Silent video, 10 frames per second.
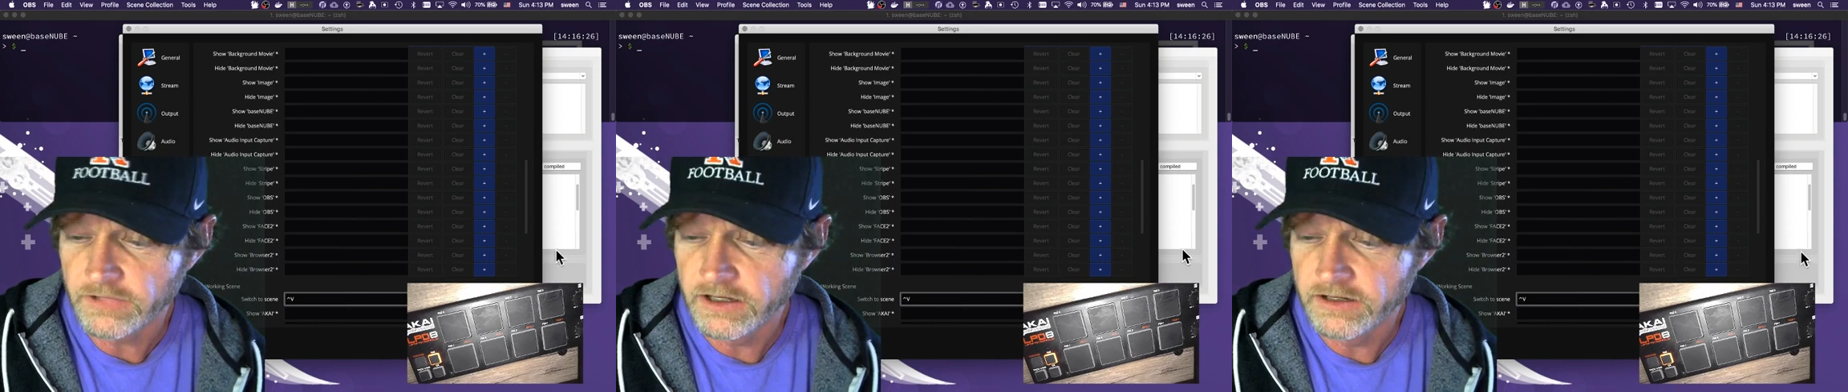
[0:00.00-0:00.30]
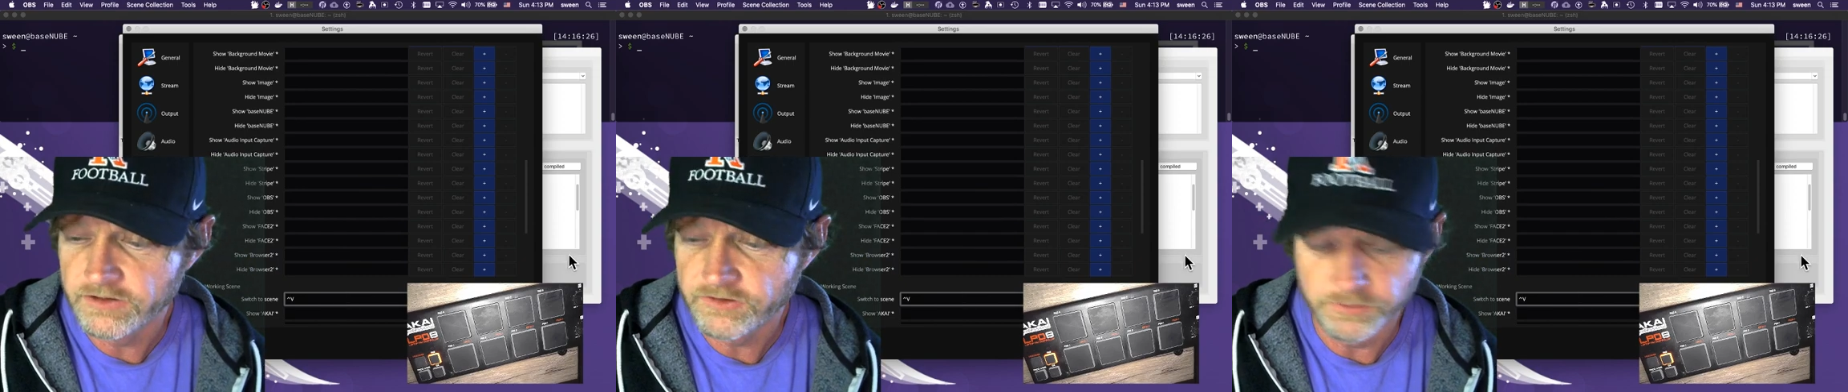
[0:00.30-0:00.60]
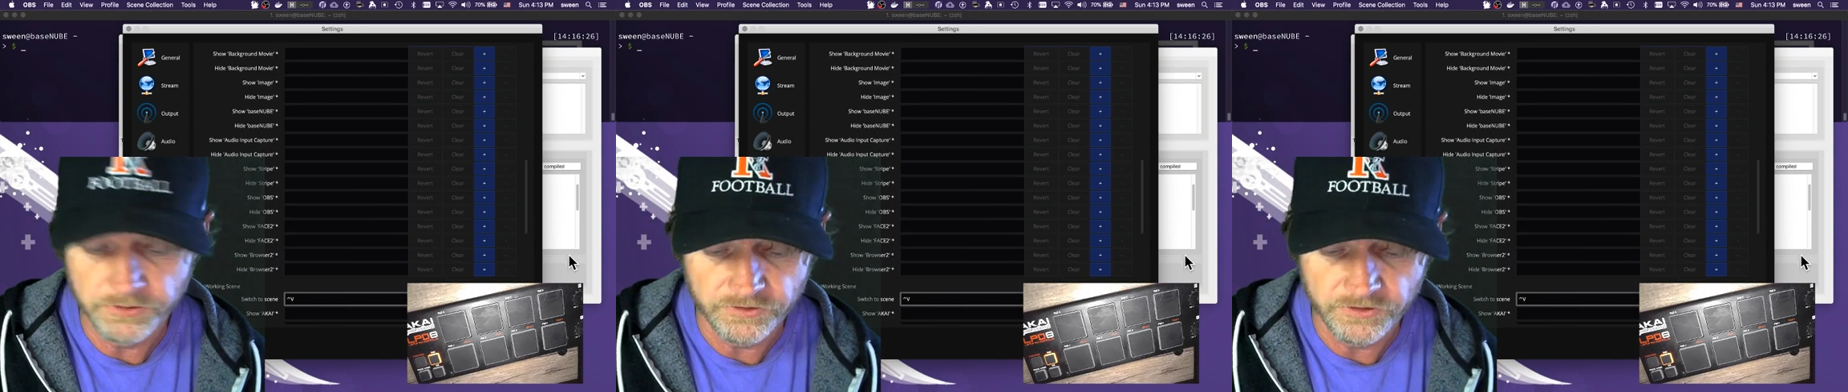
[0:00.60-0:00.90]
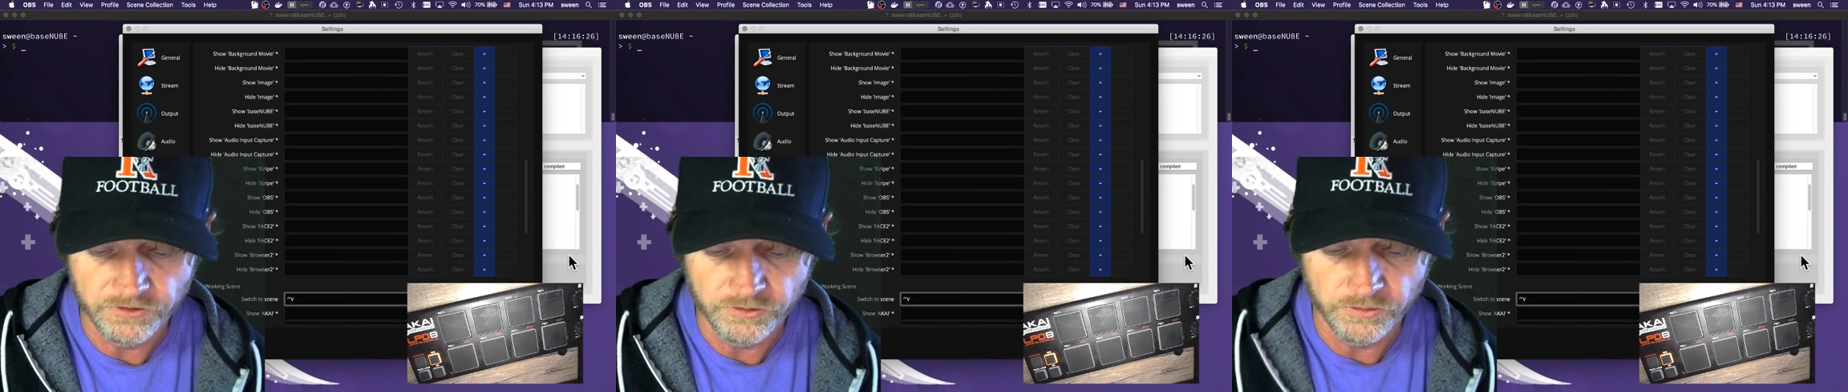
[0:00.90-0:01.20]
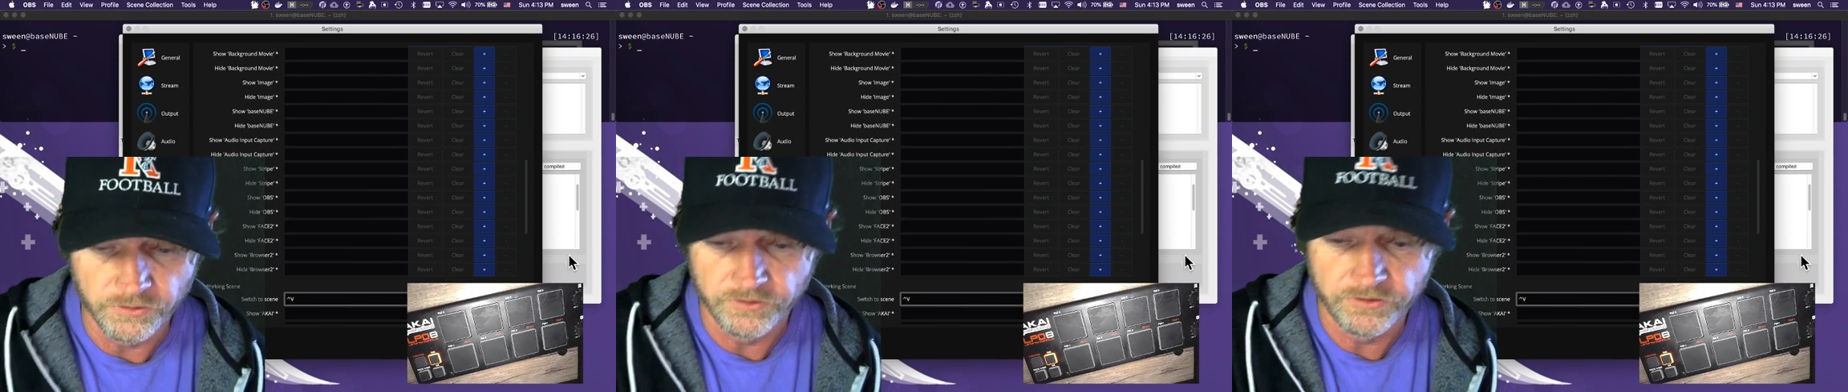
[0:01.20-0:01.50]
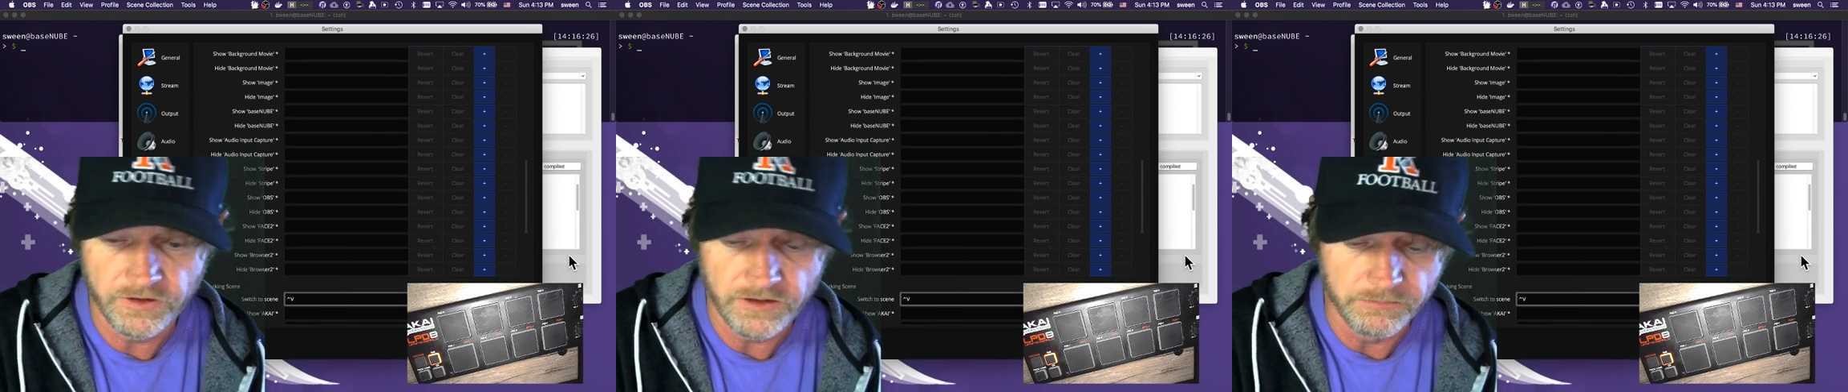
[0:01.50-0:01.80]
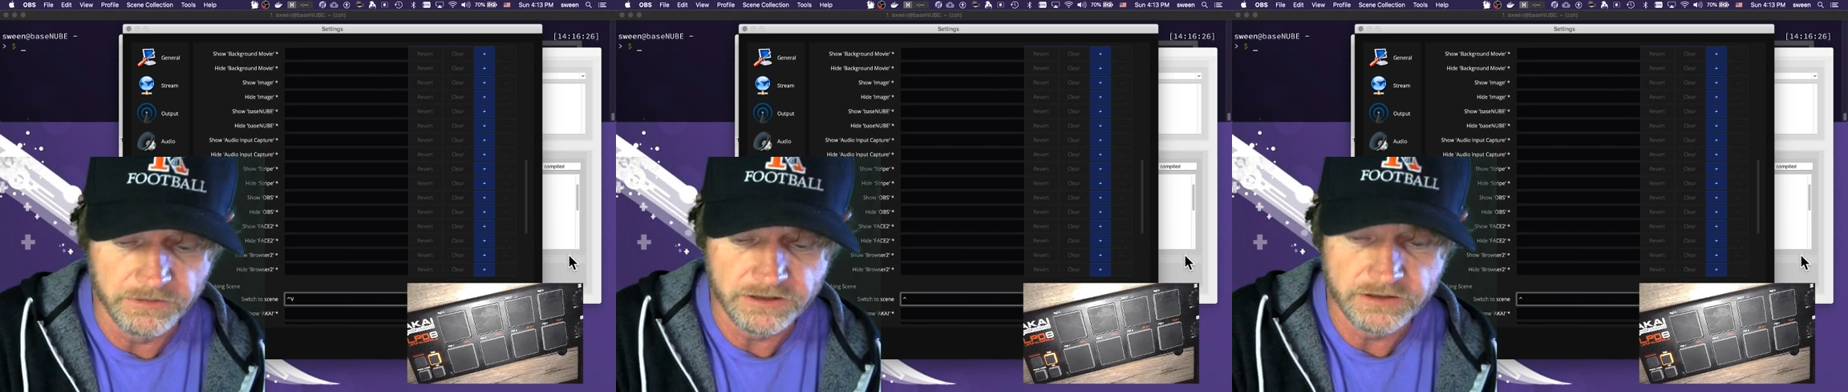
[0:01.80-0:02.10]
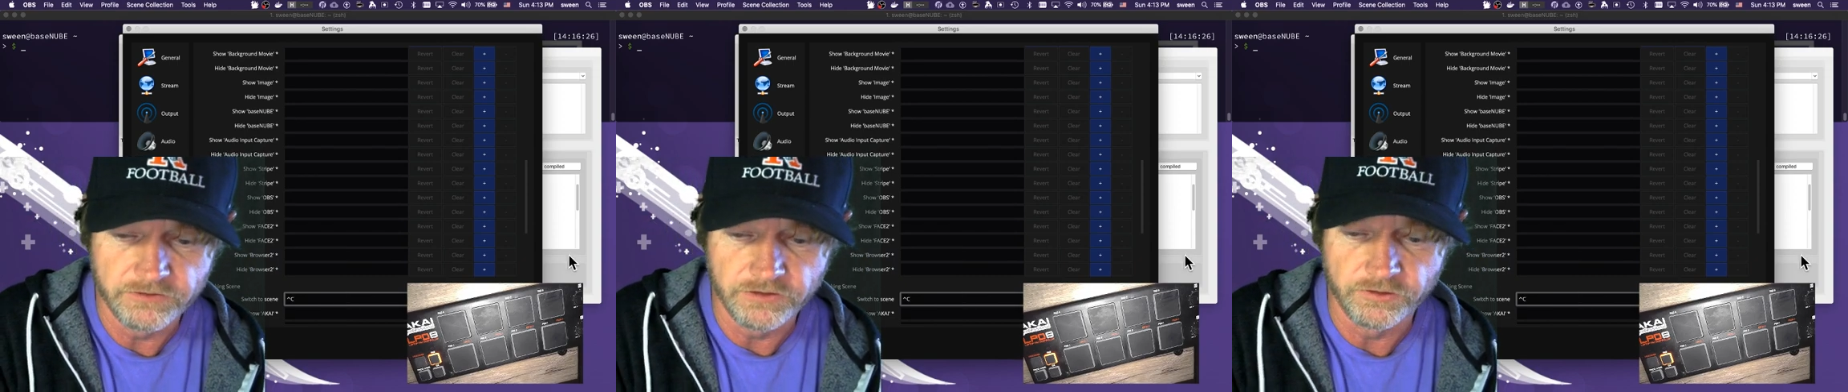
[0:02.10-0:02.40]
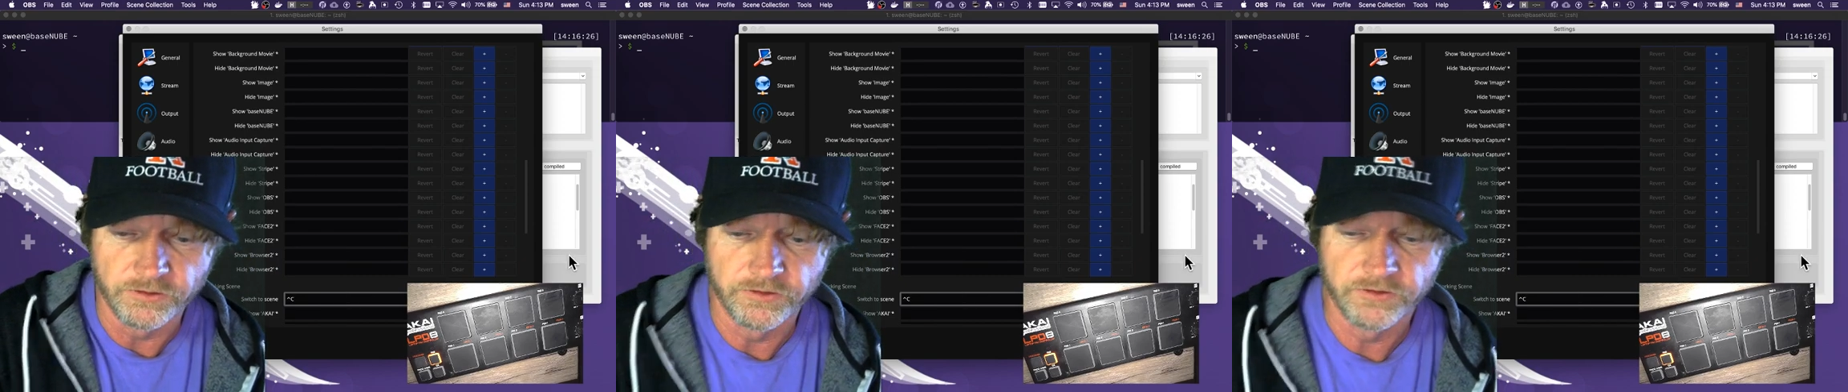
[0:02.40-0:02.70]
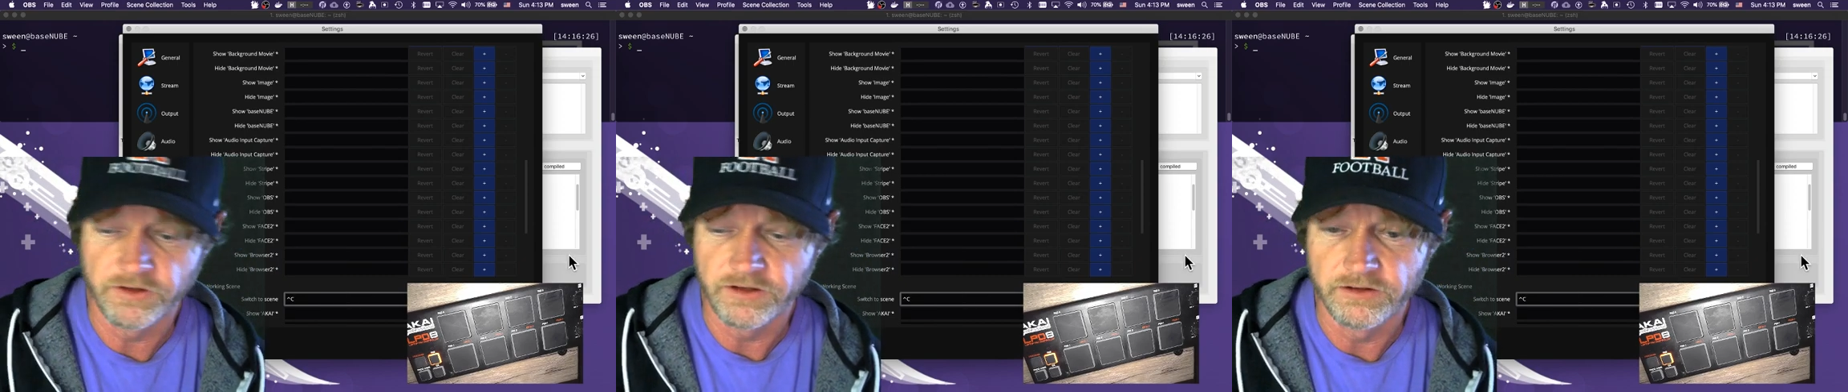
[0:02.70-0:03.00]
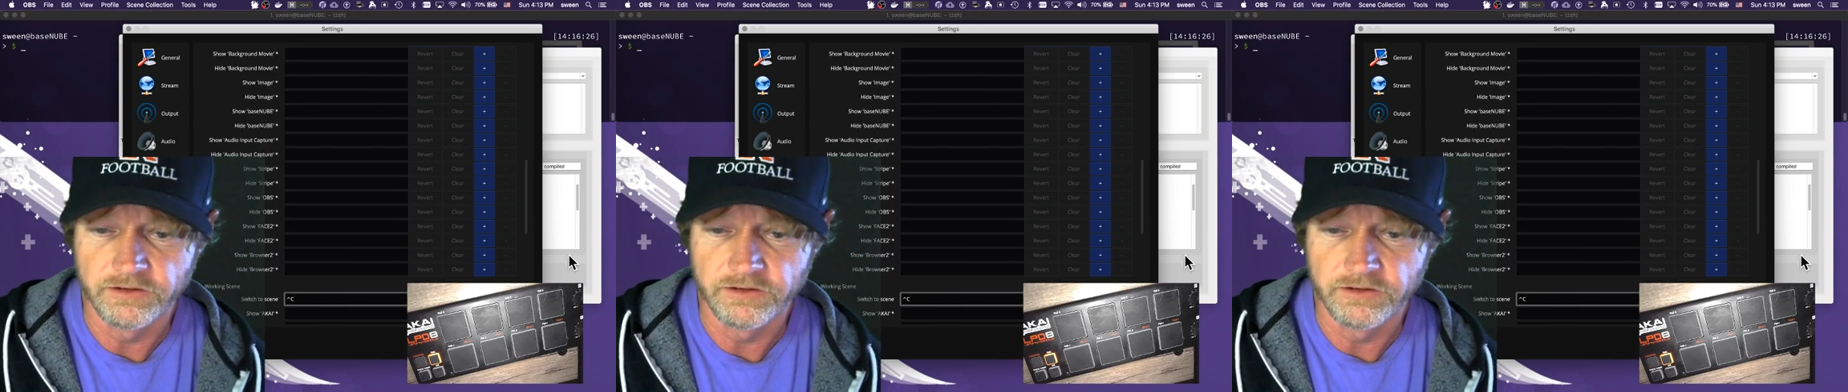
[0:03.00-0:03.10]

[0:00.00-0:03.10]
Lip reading: And this was control C, I believe. Control C.